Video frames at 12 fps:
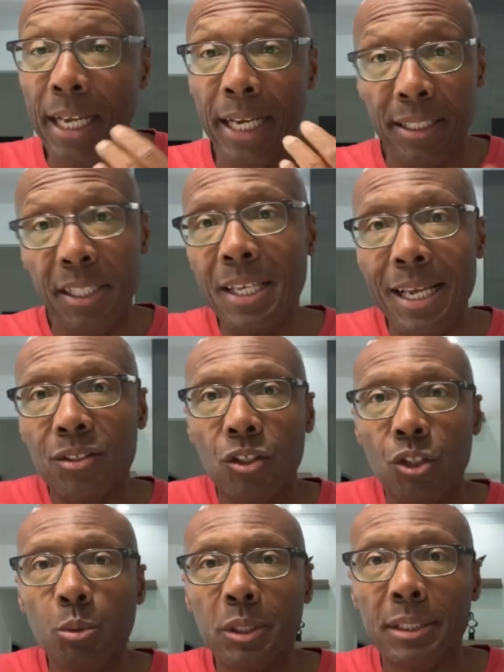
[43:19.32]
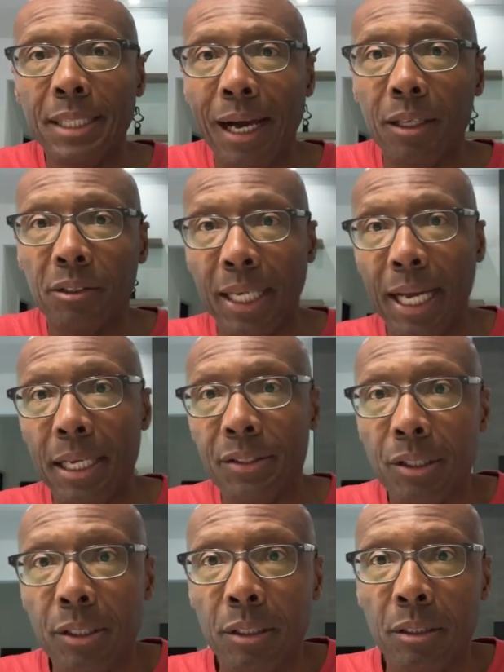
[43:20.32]
And this has to do with the dollar,
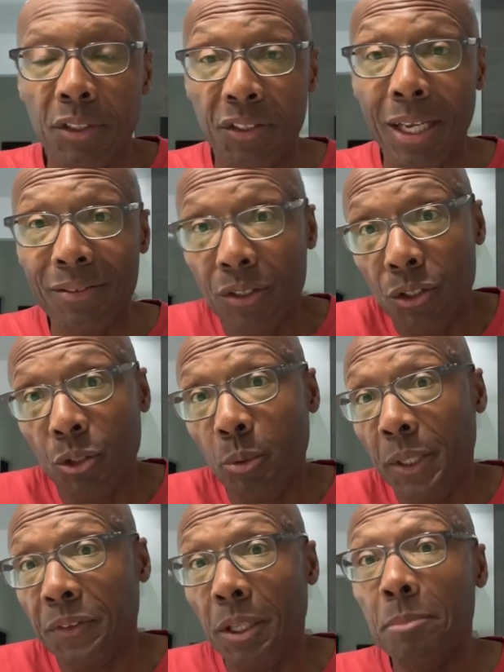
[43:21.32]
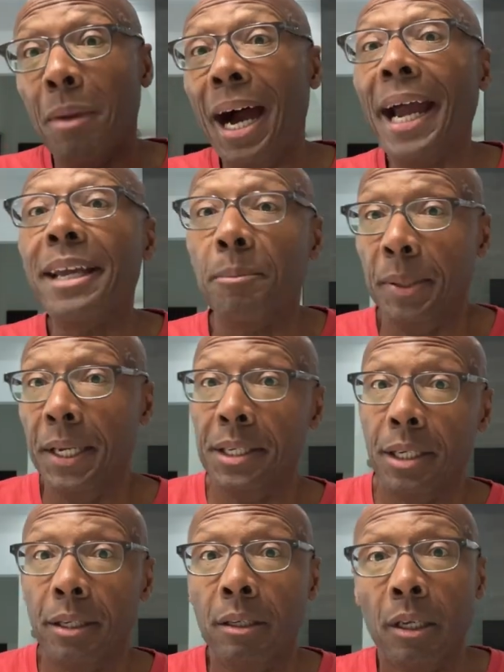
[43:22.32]
guys. This has to do with, in my
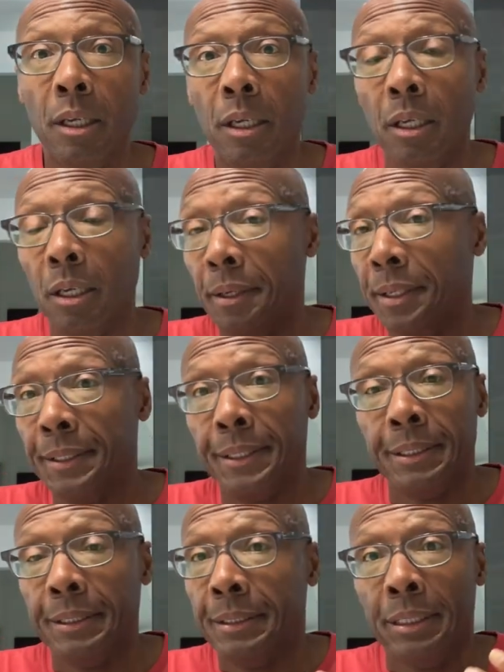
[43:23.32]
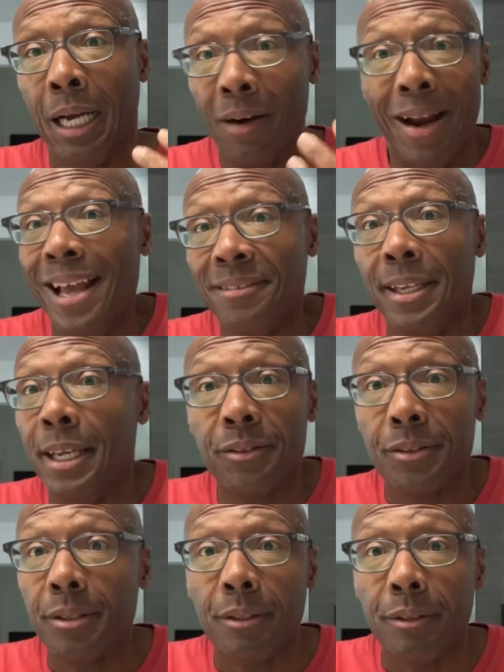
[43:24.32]
opinion, our
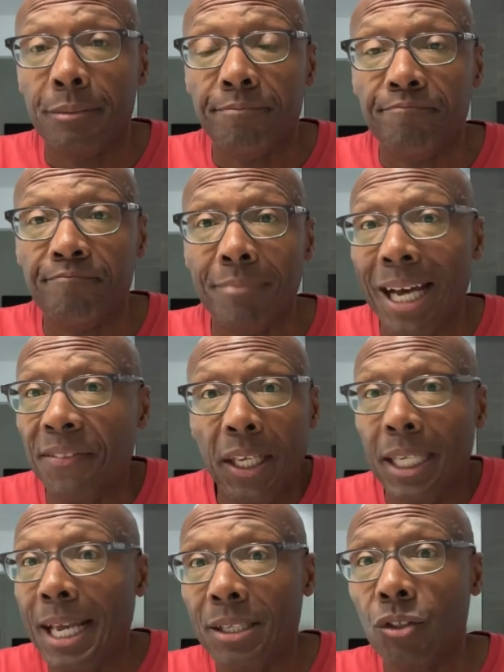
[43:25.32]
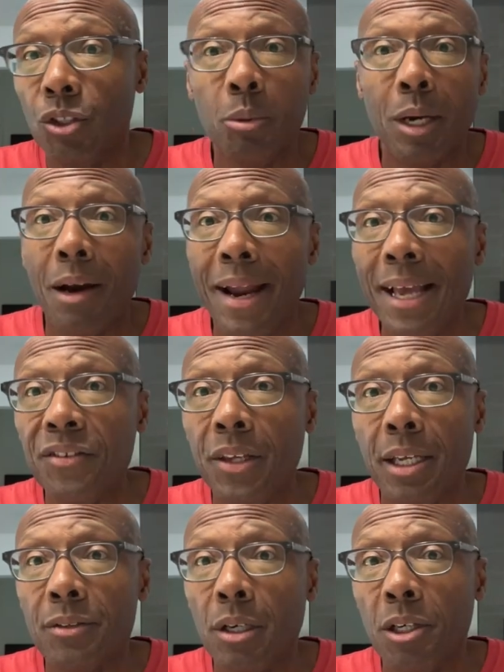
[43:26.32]
assets. I think it has to do with our
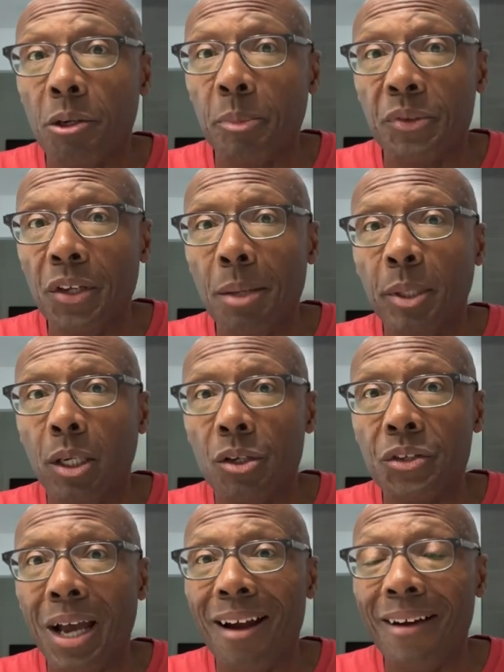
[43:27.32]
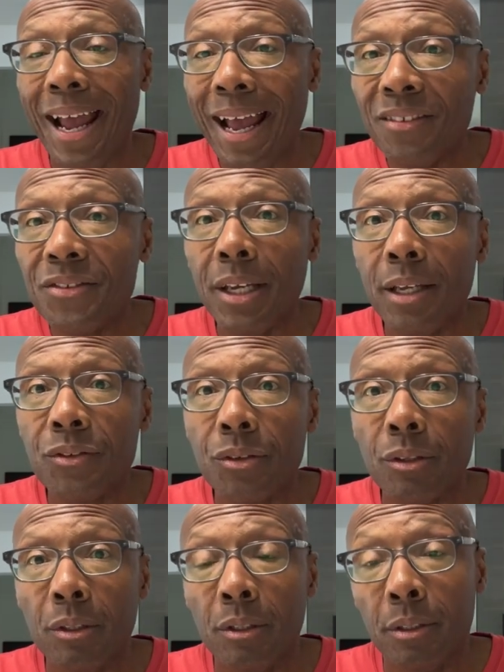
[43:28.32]
assets 100%, because our
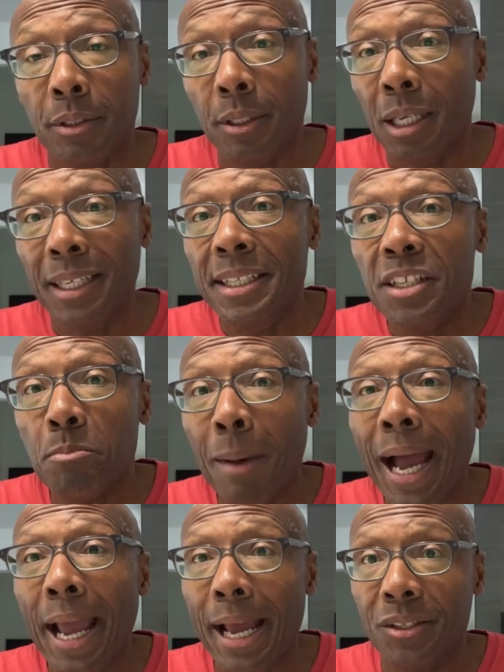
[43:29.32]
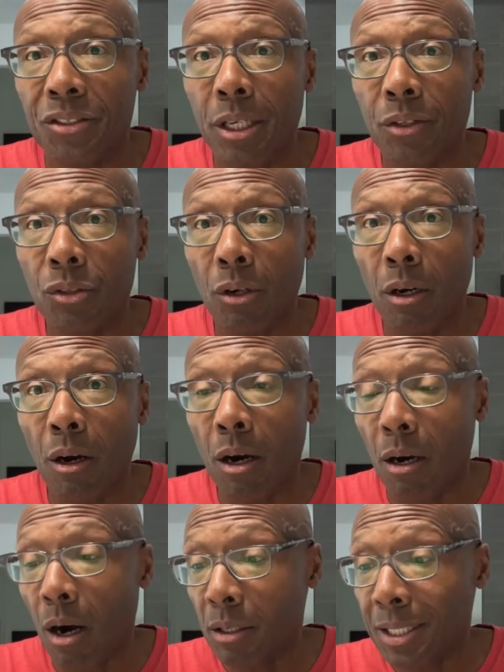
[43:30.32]
assets, at least my assets,
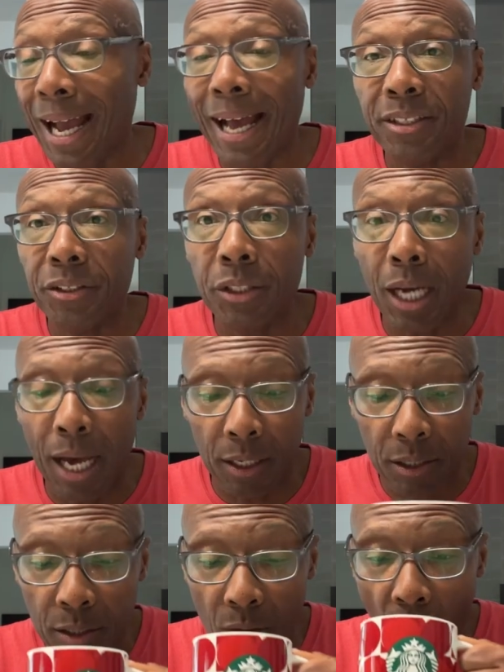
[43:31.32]
are tied to the dollar.